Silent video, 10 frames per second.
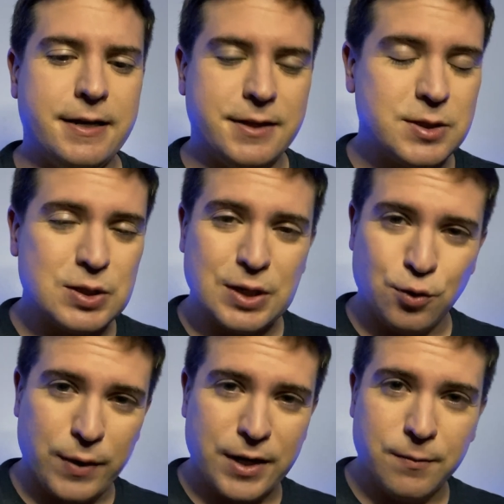this is a
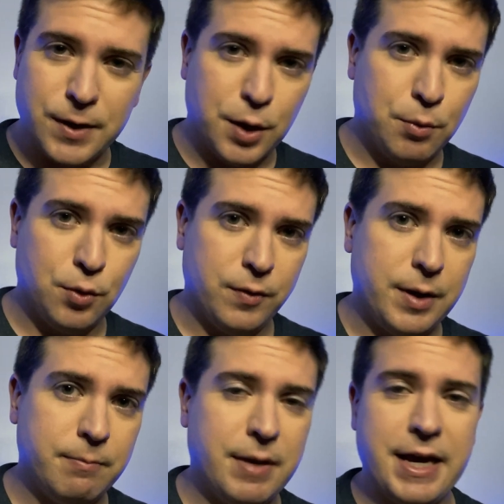direct-to-video
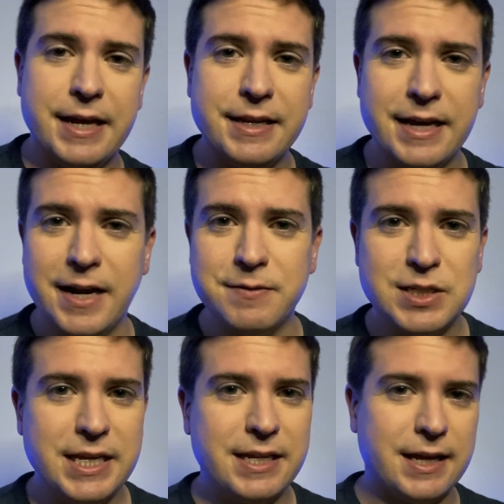movie, and yet I've
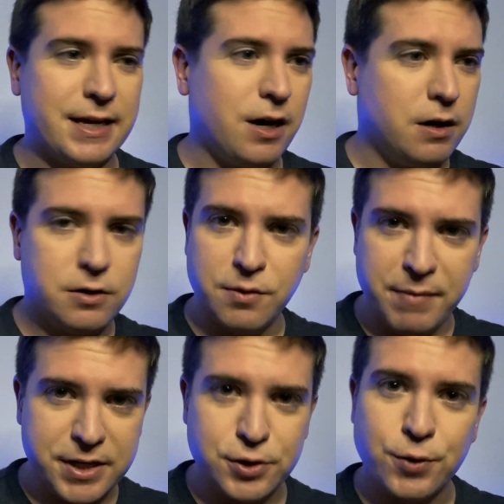seen like all the
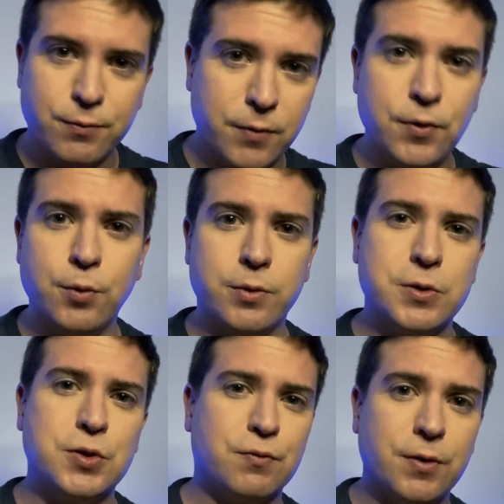major
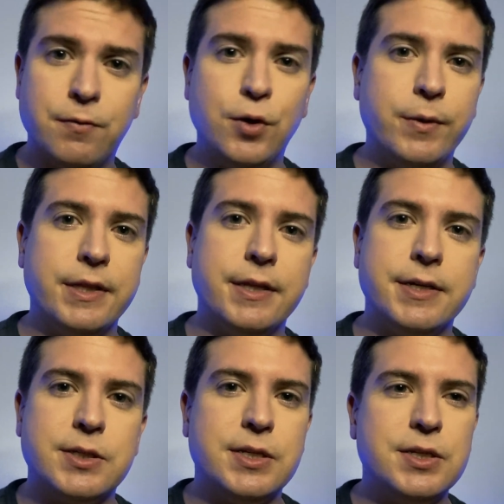reviewers reviewing
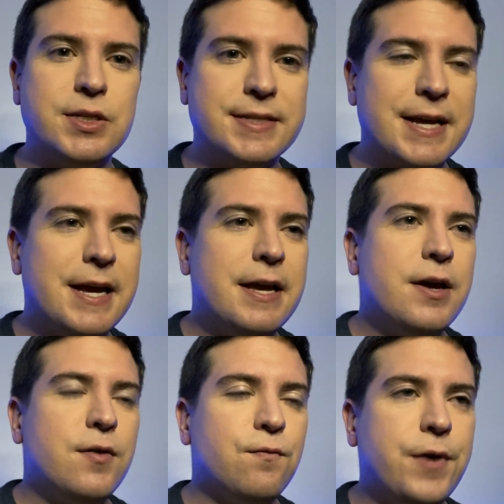this. This is
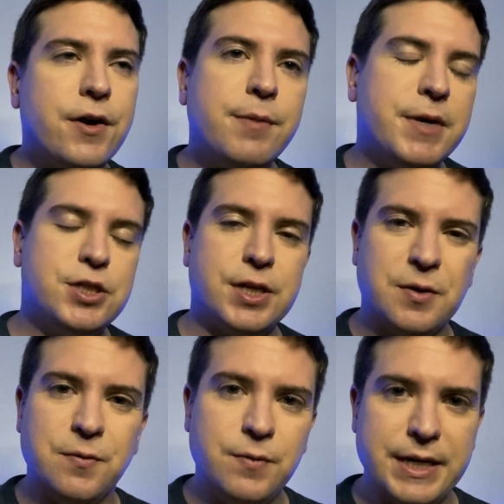very much an
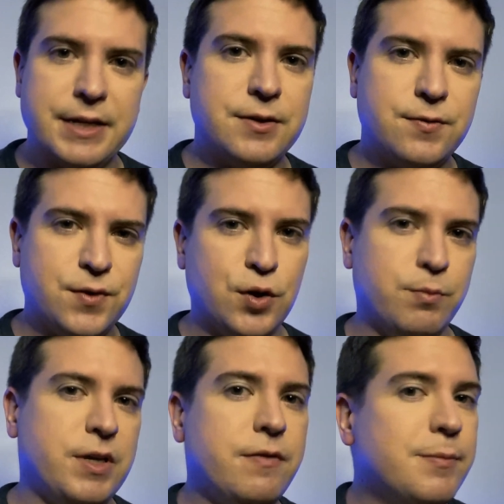event
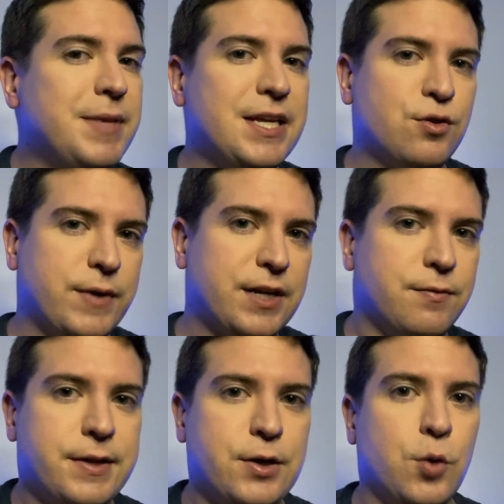film, even being
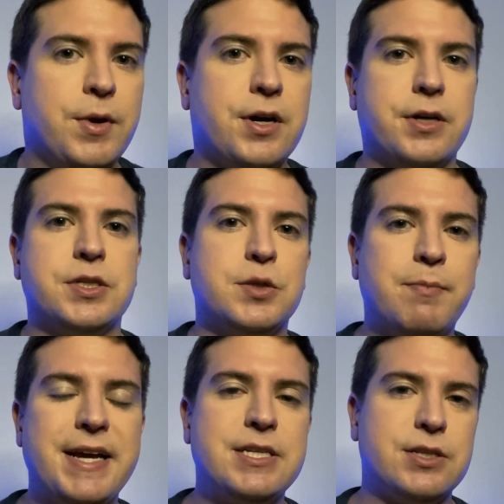direct-to-video because it's
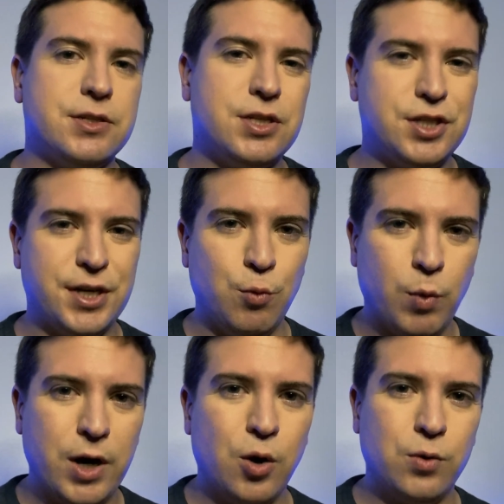based on such a
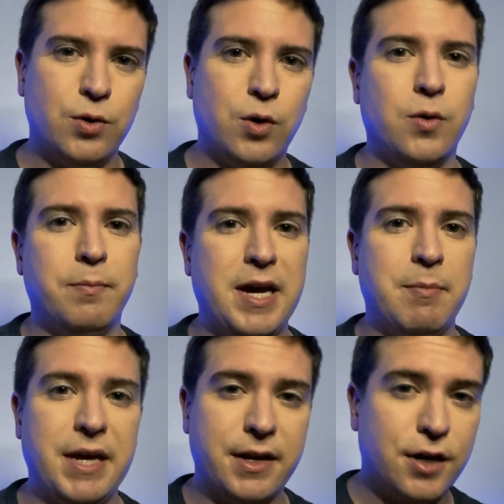well-known
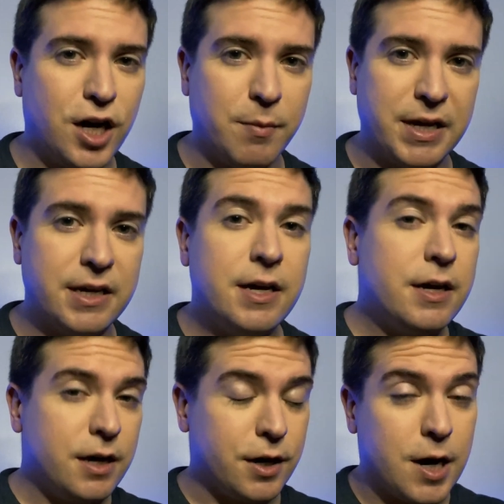Batman comic,
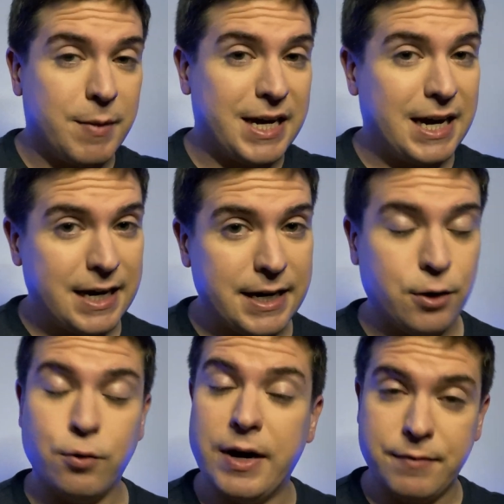a comic
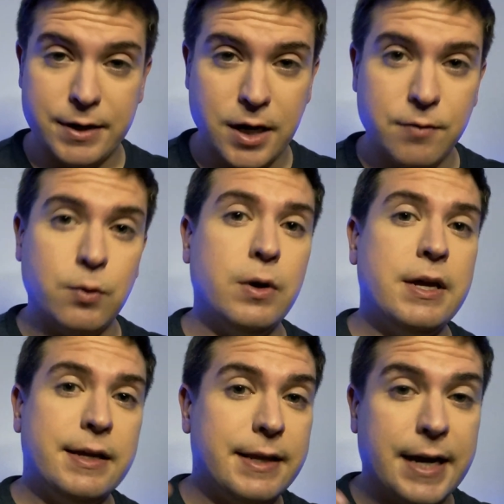or graphic novel
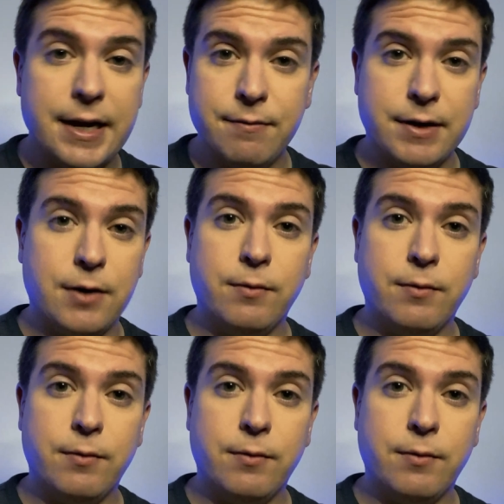that I have not